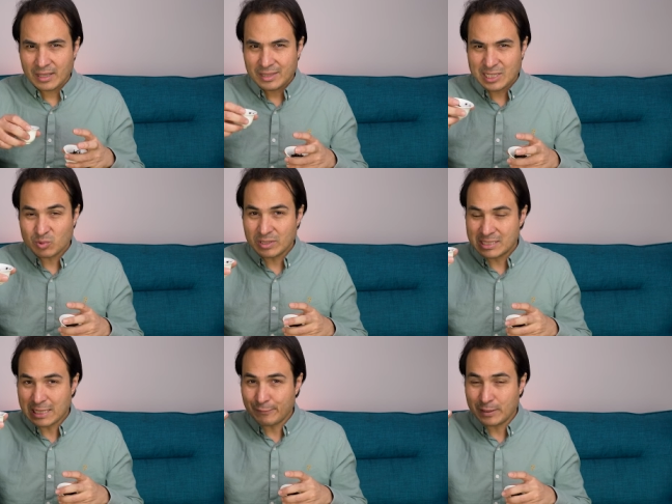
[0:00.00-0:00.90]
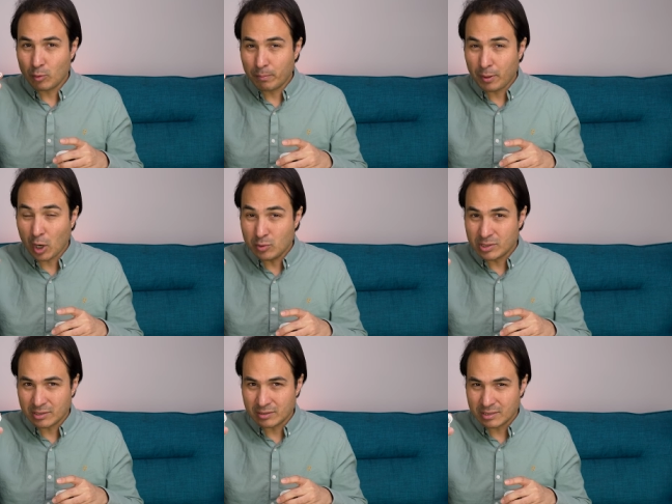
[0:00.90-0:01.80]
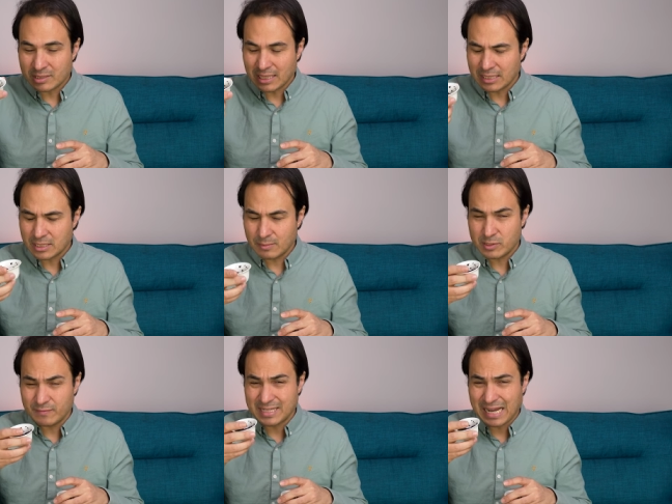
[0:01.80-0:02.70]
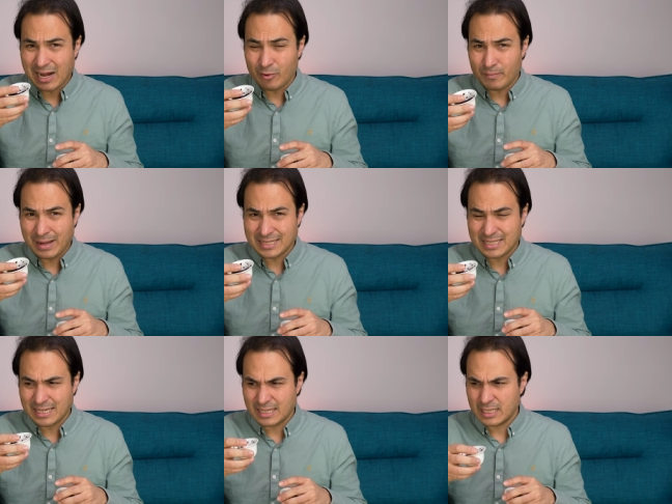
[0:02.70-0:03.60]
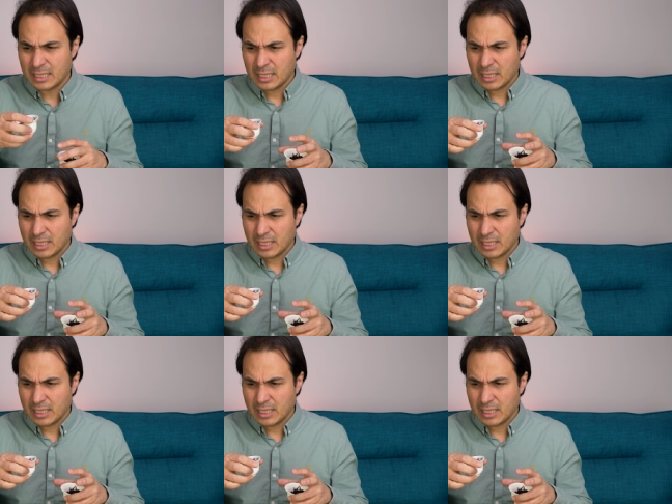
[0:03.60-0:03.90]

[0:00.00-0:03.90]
This one is definitely more potent in terms of its aromatic